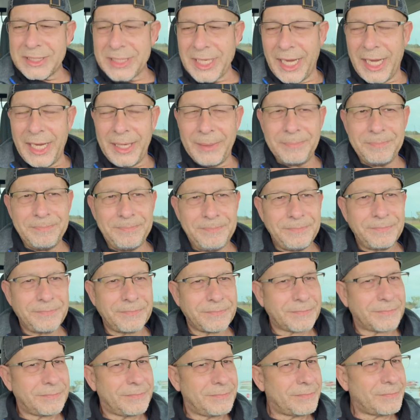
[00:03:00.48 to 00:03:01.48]
up,
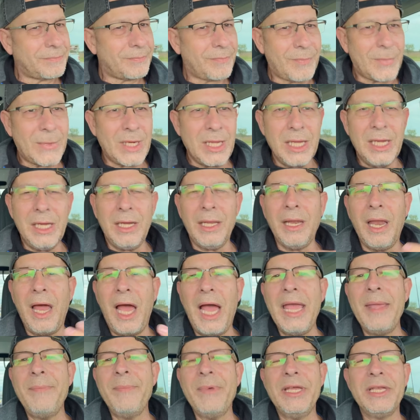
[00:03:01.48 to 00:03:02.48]

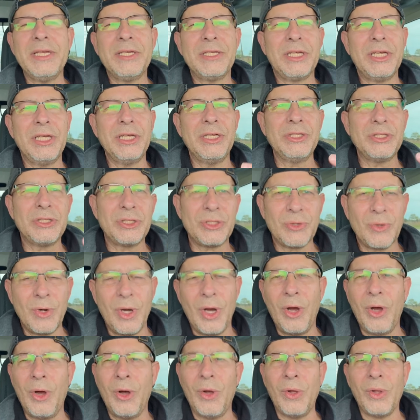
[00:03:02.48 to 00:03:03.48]
climate
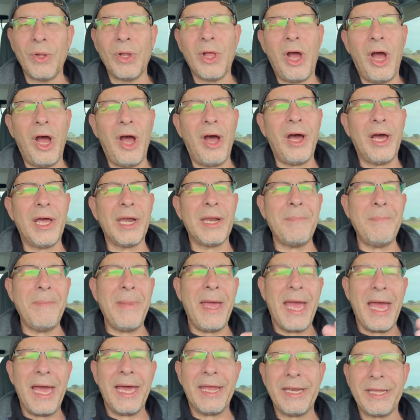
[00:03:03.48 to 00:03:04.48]
control,
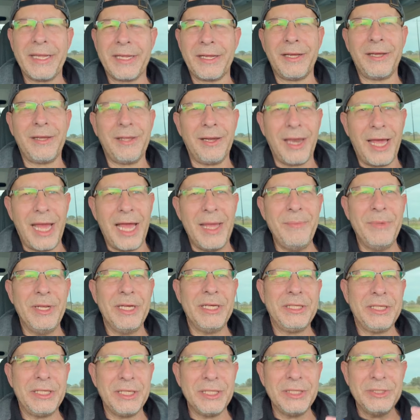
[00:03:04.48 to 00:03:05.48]
automatic
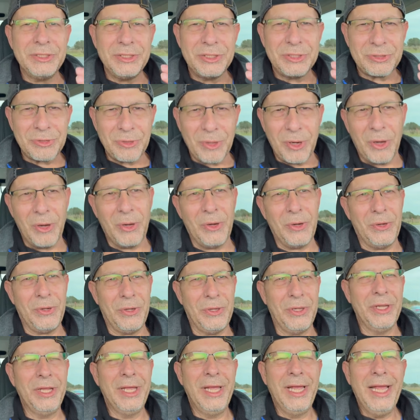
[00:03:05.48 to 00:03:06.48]
climate control.
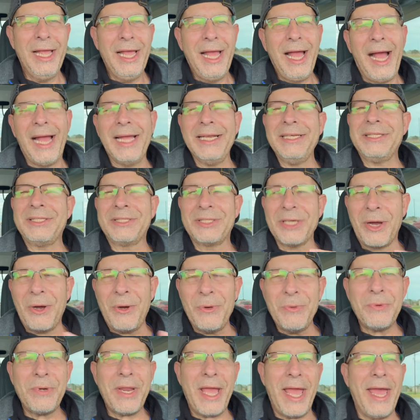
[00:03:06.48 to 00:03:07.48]
I
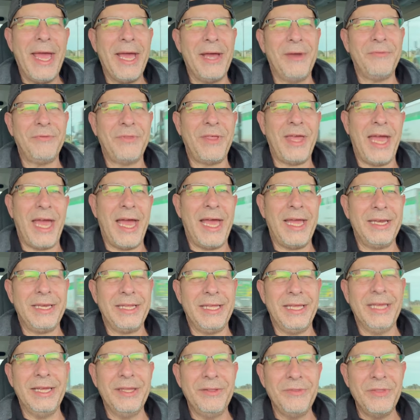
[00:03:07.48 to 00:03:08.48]
don't have that
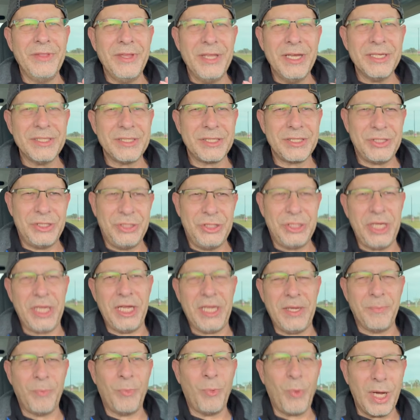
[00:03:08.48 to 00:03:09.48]
in this
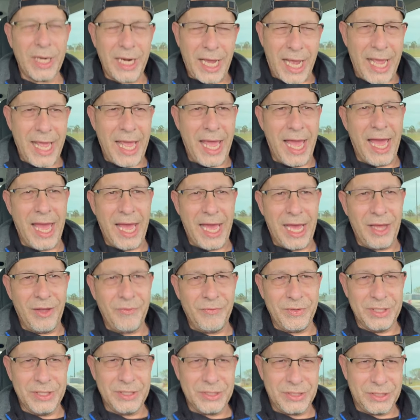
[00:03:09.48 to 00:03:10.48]
Jeep. What I
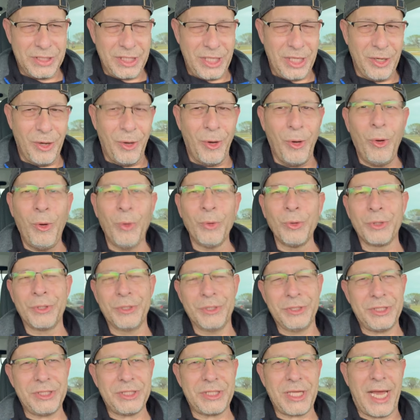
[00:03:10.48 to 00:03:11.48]
have is the
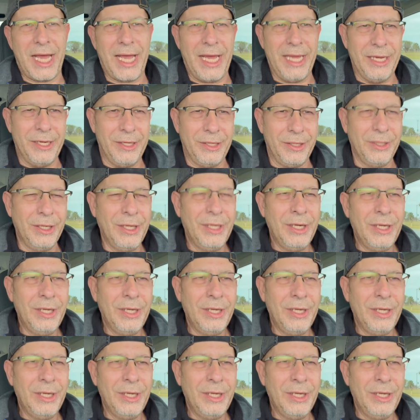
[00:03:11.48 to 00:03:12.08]
older style.